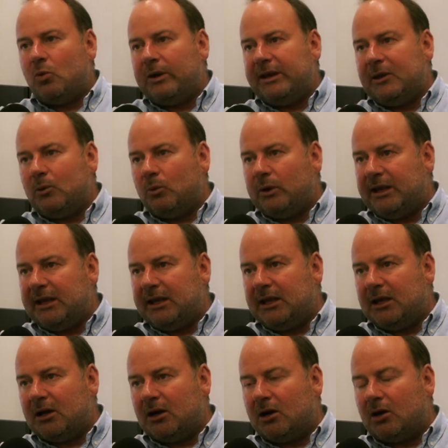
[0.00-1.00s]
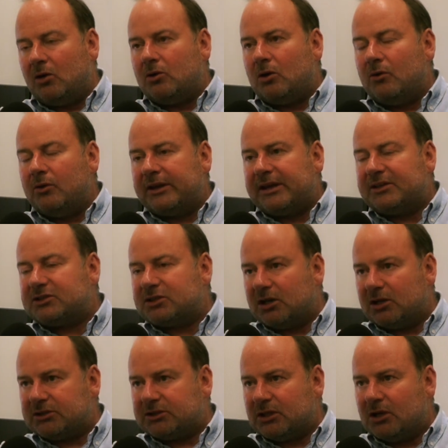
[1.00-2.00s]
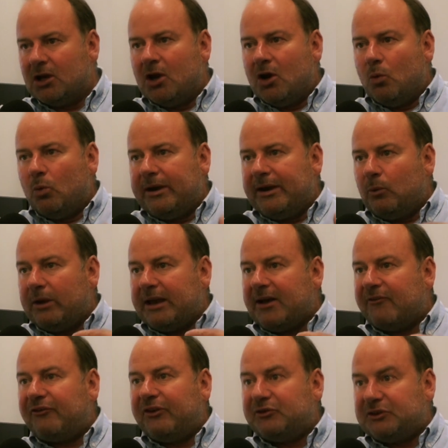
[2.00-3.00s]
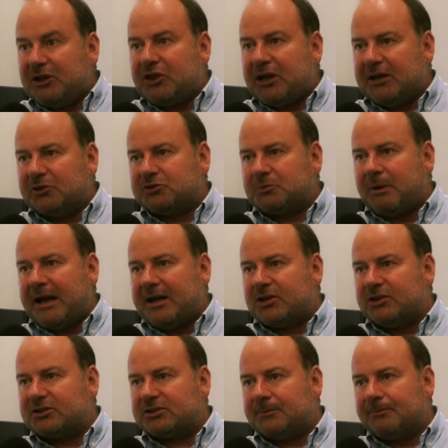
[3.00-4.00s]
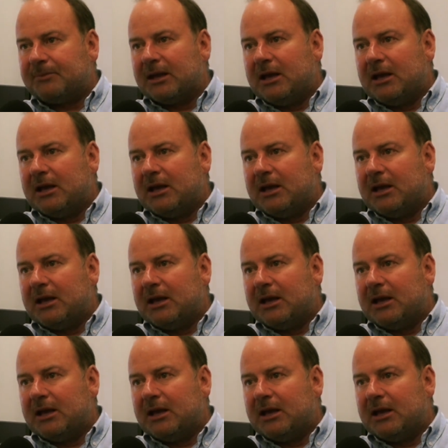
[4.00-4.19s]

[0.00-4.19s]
we on the Kickstarter, we have 15,000 backers.